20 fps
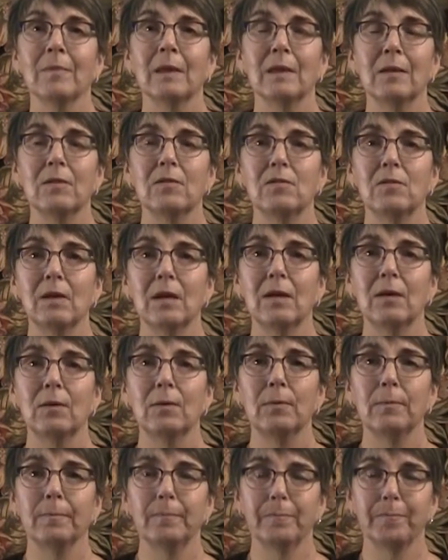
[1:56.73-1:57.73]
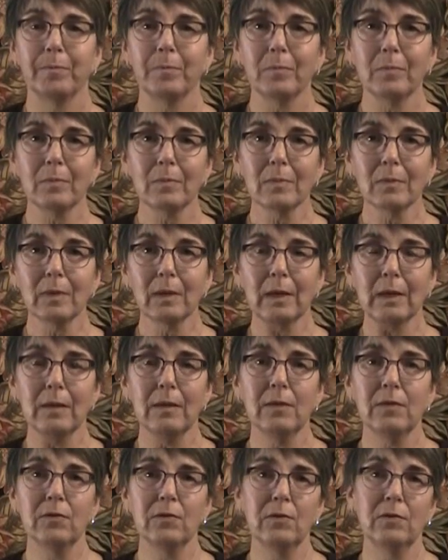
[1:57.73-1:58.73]
So
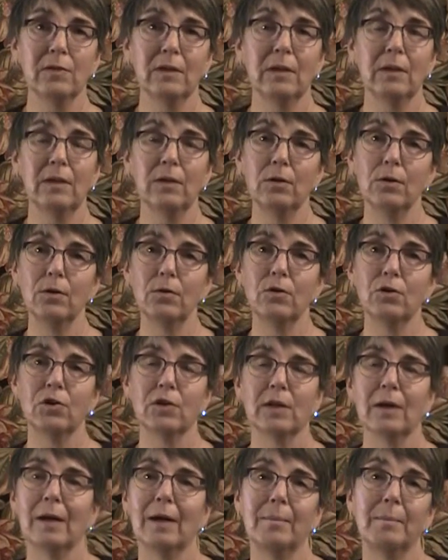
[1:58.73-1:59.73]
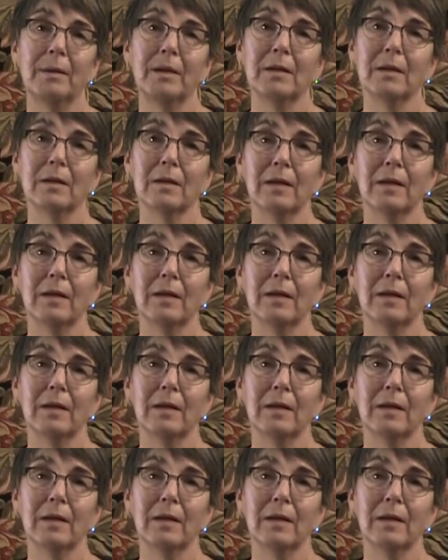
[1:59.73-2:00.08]
this is a huge topic,